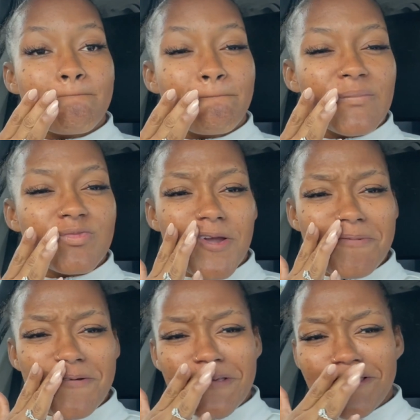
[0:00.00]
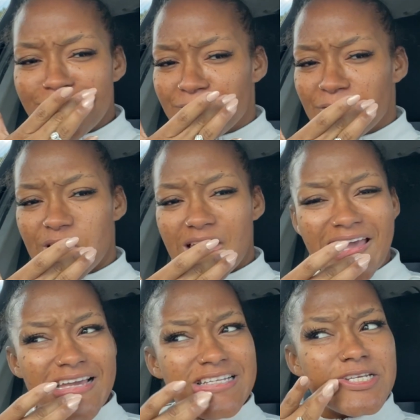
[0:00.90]
I'm sorry my face was really
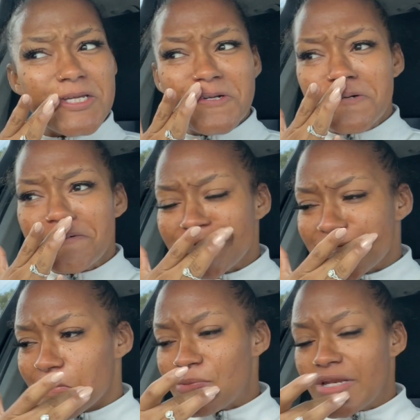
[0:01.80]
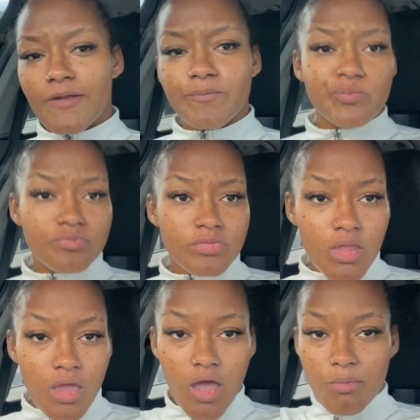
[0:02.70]
ashy. I don't know what's happening.
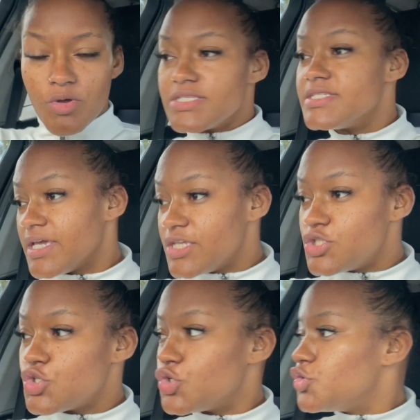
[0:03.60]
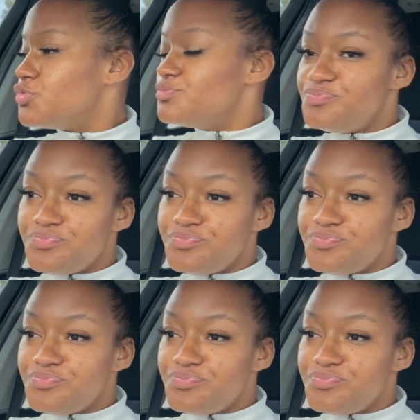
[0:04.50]
I'm on day two.